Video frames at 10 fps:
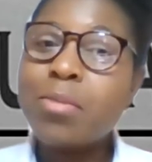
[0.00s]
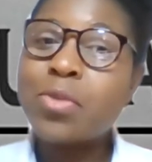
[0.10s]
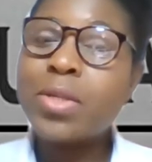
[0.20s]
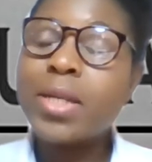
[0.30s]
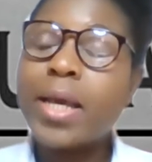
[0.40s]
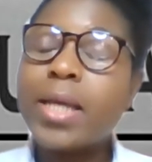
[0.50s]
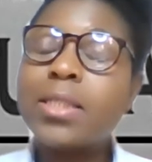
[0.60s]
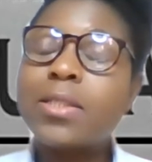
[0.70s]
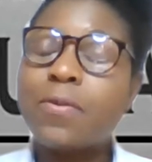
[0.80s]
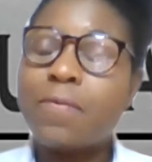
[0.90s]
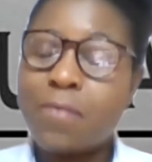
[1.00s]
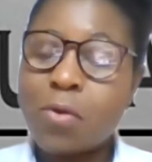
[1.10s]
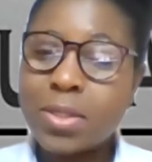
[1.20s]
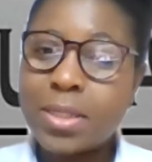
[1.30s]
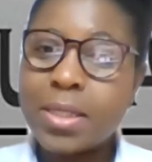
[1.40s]
between the ages of
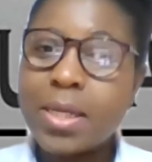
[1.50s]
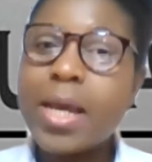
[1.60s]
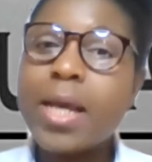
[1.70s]
40